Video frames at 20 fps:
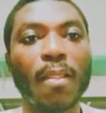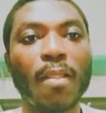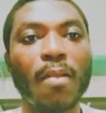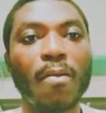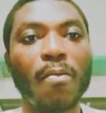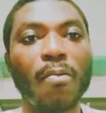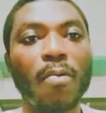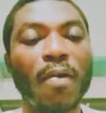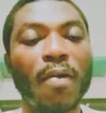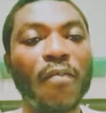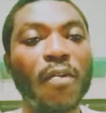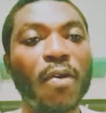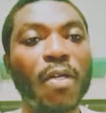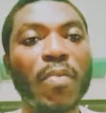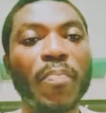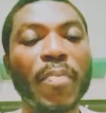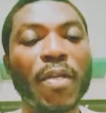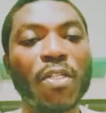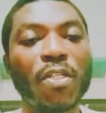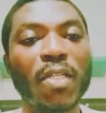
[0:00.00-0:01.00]

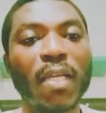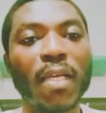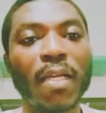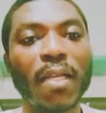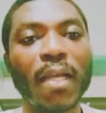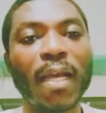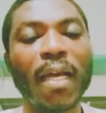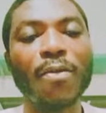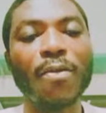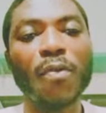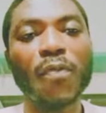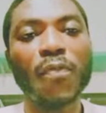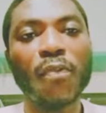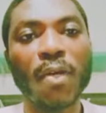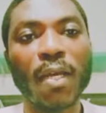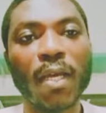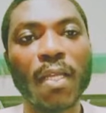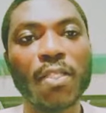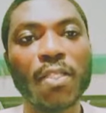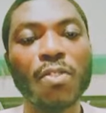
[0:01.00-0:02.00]
Earlier. And don't
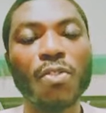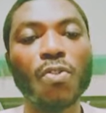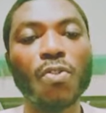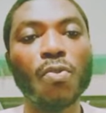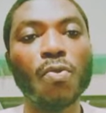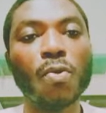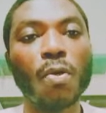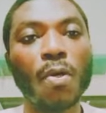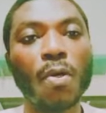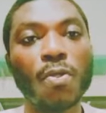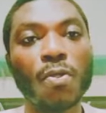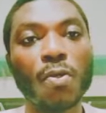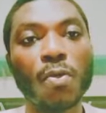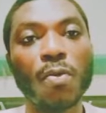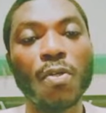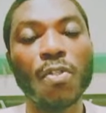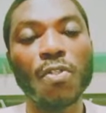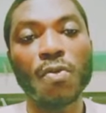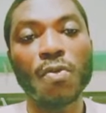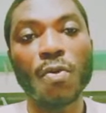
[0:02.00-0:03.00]
forget, you're also
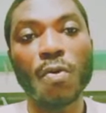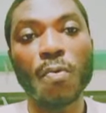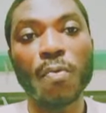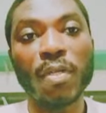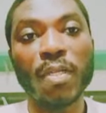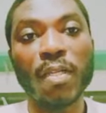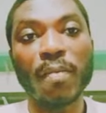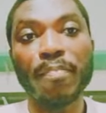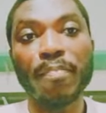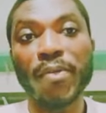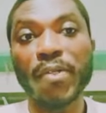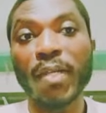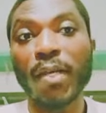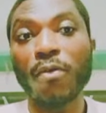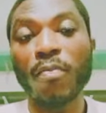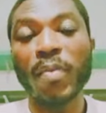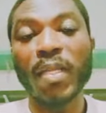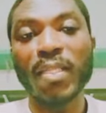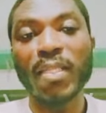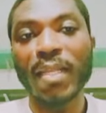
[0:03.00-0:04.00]
going to go with the
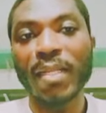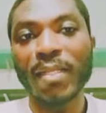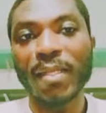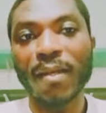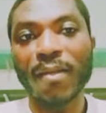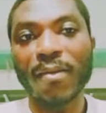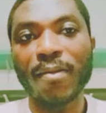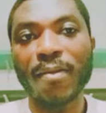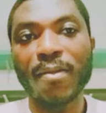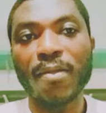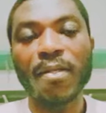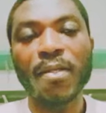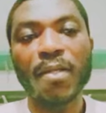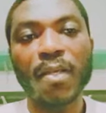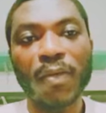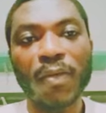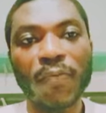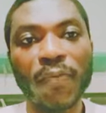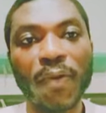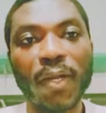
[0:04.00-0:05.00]
pre-enrollment letter.
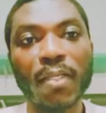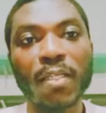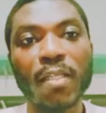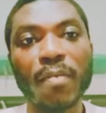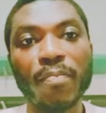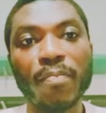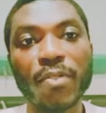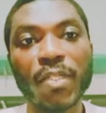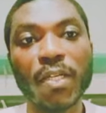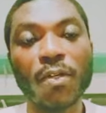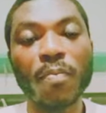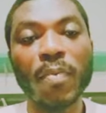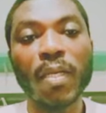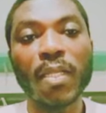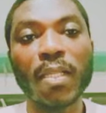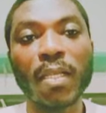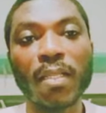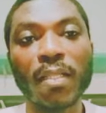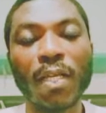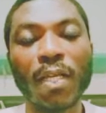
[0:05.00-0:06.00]
In fact, the
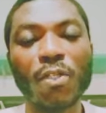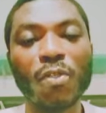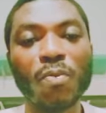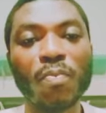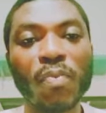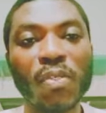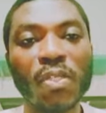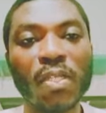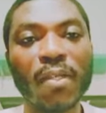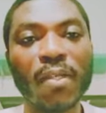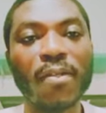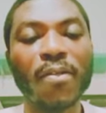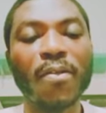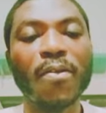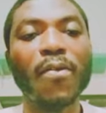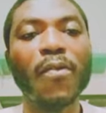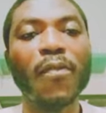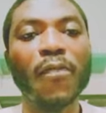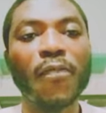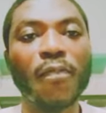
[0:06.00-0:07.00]
pre-enrollment letter should be the
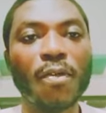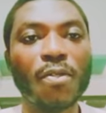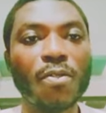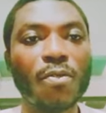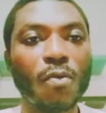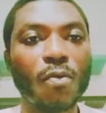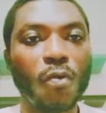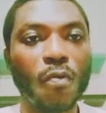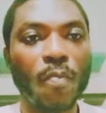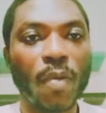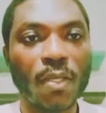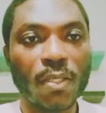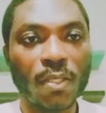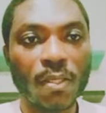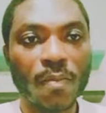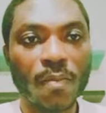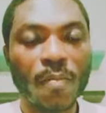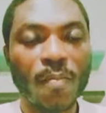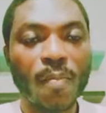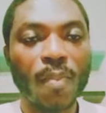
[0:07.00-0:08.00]
first document
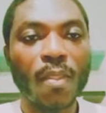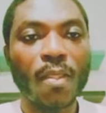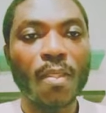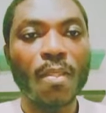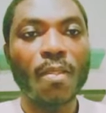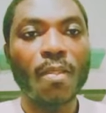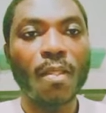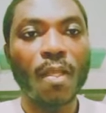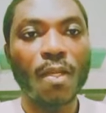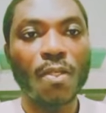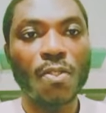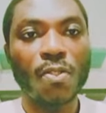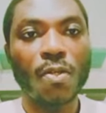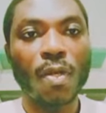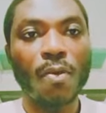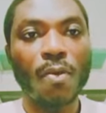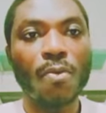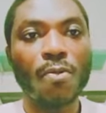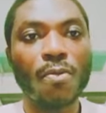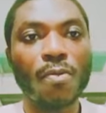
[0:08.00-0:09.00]
that you are
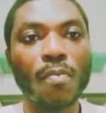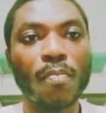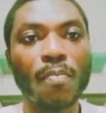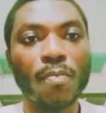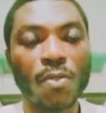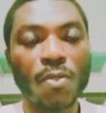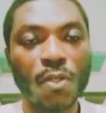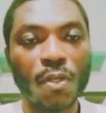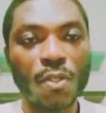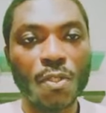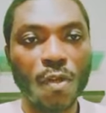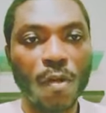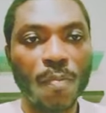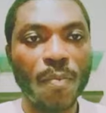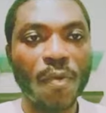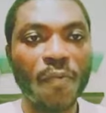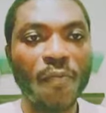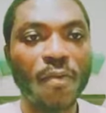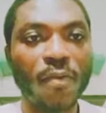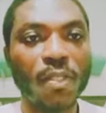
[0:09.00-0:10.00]
going to put on top
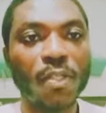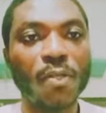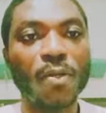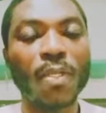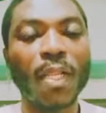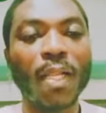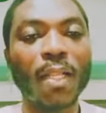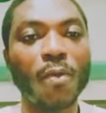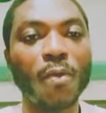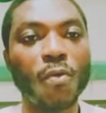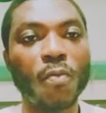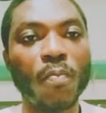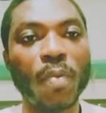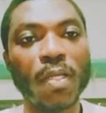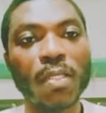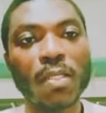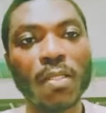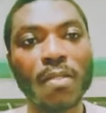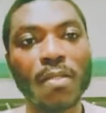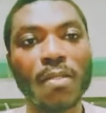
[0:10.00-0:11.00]
of all the other documents.